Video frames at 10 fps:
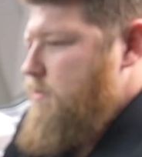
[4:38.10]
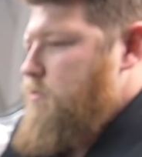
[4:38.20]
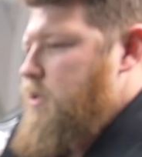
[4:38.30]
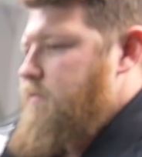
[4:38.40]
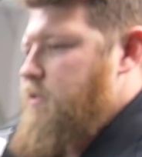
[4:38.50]

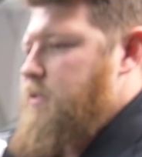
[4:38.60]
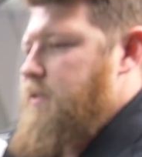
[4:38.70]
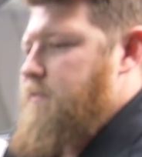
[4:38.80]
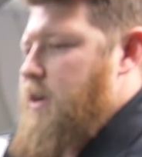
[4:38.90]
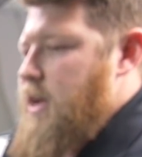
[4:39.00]
we'll leave those
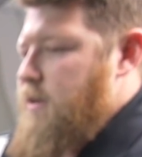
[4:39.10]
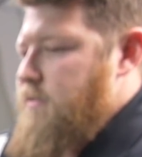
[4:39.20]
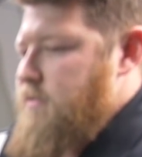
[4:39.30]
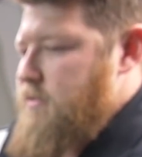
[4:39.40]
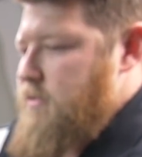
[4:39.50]
in for now.
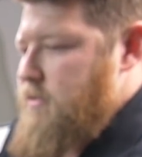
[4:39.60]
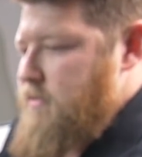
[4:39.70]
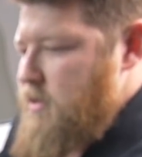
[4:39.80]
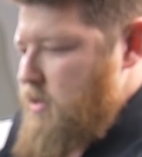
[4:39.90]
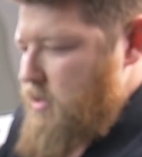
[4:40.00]

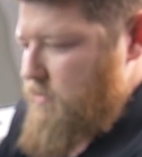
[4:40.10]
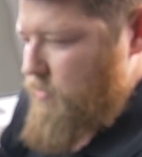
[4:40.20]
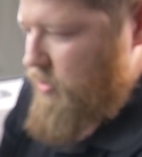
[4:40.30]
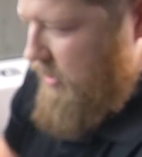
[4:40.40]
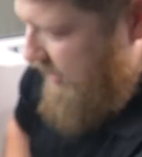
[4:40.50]
We'll
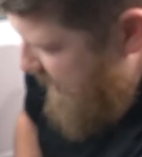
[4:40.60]
just let